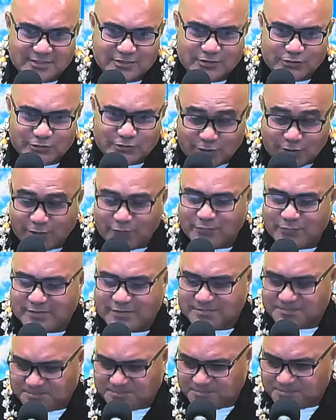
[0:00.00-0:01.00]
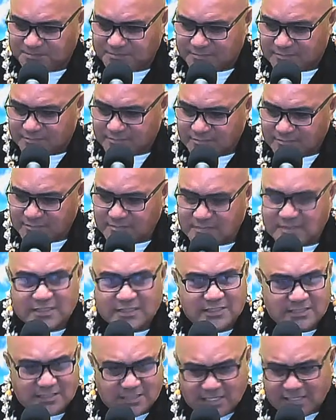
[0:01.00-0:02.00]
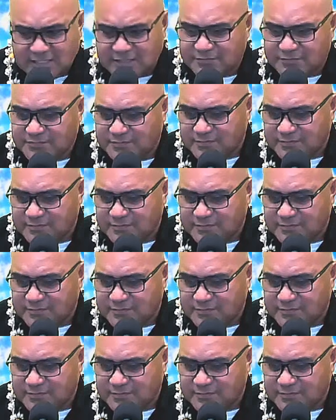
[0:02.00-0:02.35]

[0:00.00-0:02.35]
sovereign, love,